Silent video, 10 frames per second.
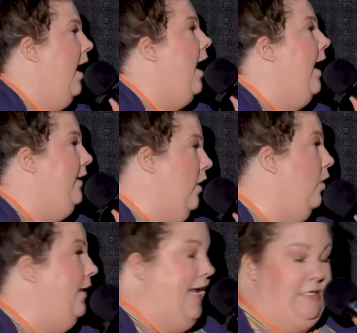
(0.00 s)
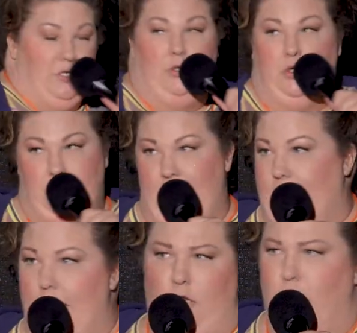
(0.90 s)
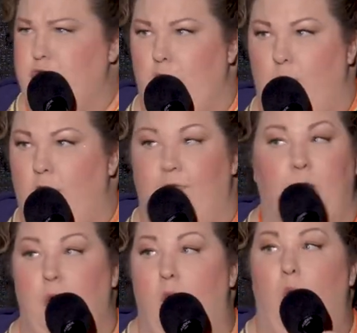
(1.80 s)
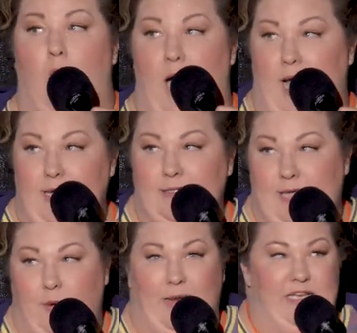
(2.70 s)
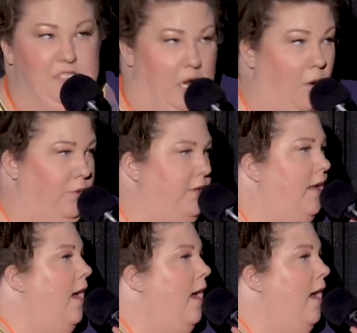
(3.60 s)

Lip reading: I know cancel culture, I get it. Let's get rid of them. No, I say we don't.